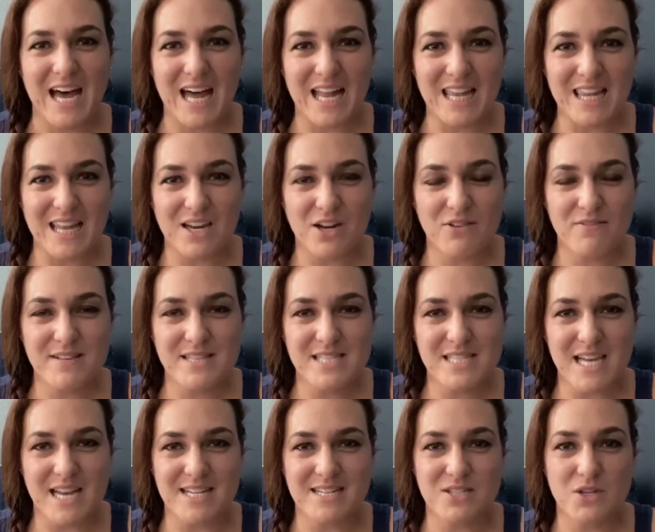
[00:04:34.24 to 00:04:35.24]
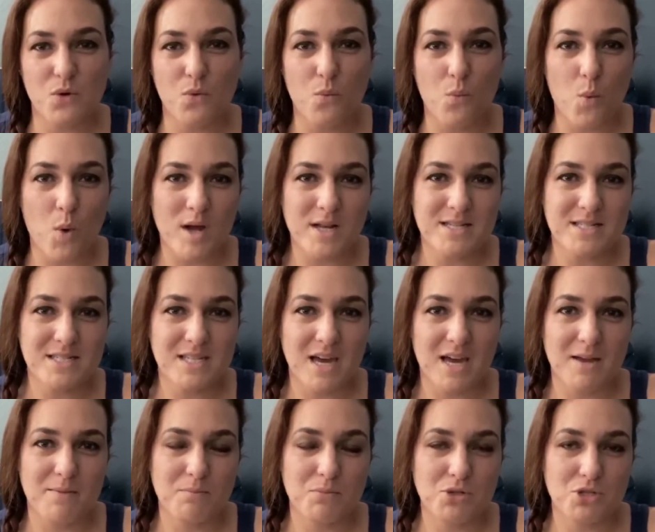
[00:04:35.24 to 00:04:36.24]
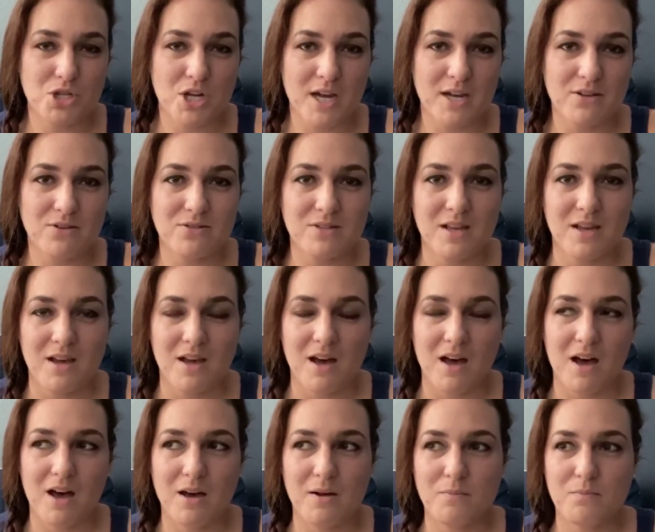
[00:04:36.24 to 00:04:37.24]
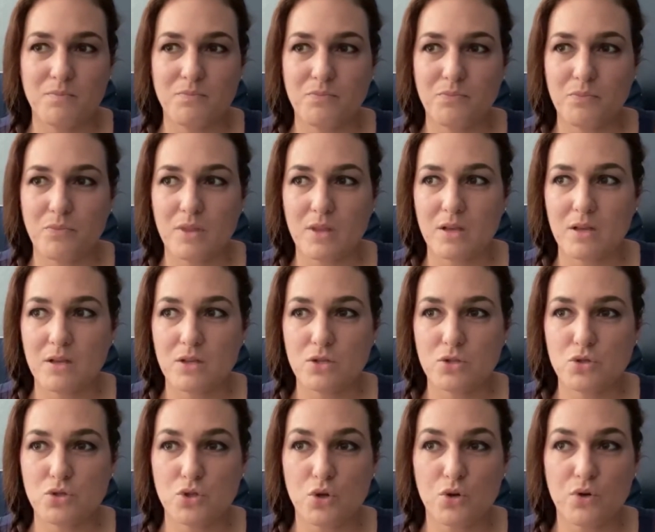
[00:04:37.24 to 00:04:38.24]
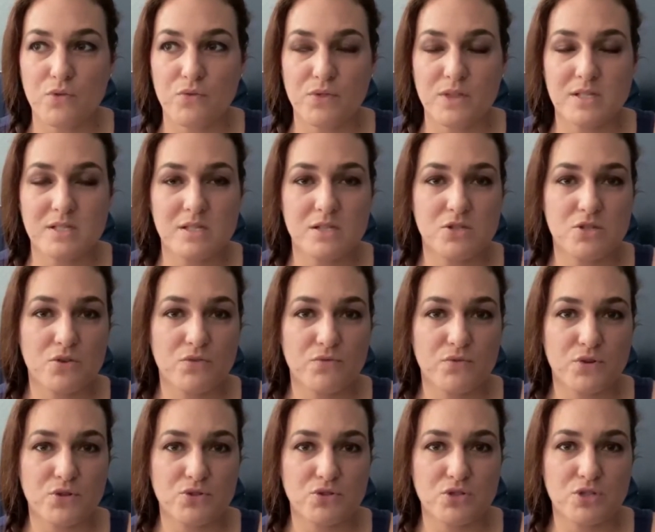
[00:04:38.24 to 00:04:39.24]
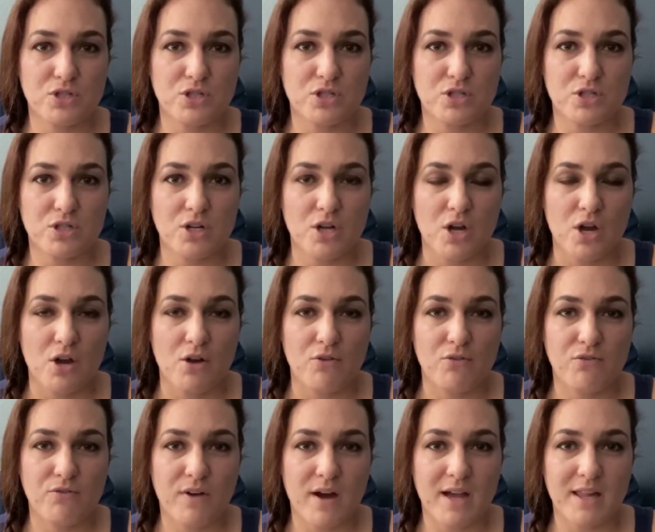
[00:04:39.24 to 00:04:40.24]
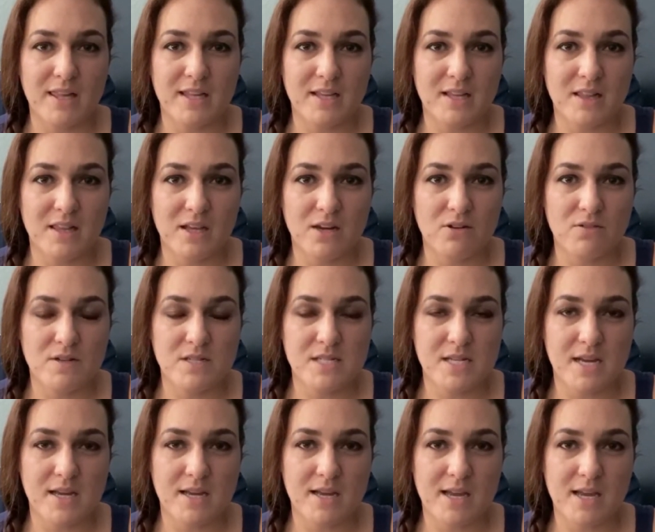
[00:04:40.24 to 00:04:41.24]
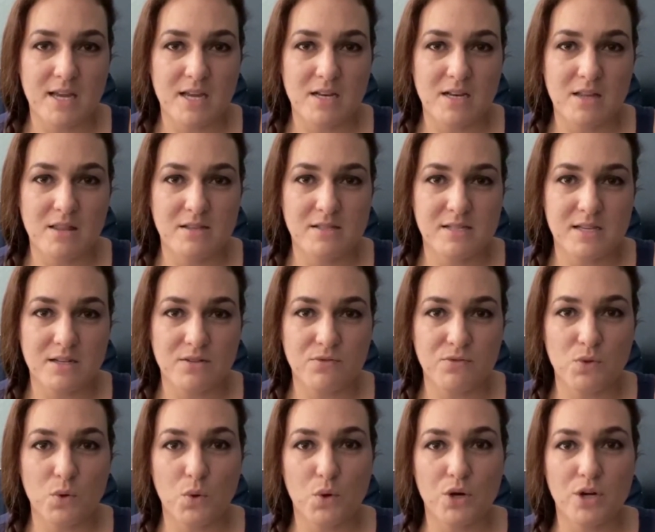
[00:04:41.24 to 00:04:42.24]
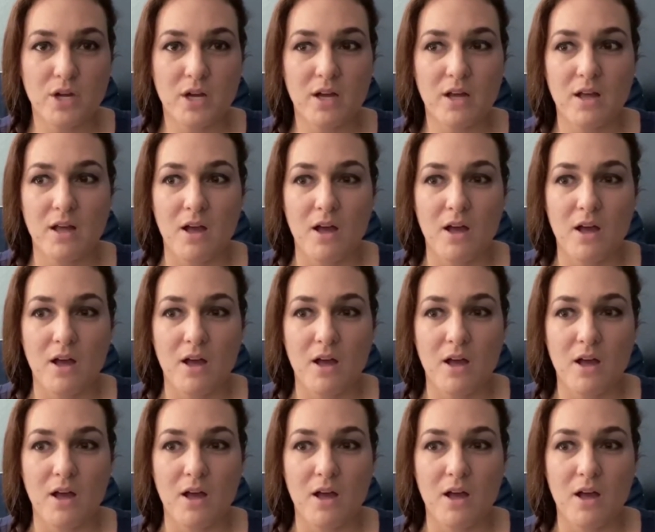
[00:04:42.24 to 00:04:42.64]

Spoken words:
letter of intent 1 time per child. So if this is your 1st year filing a letter of intent in the state of Florida,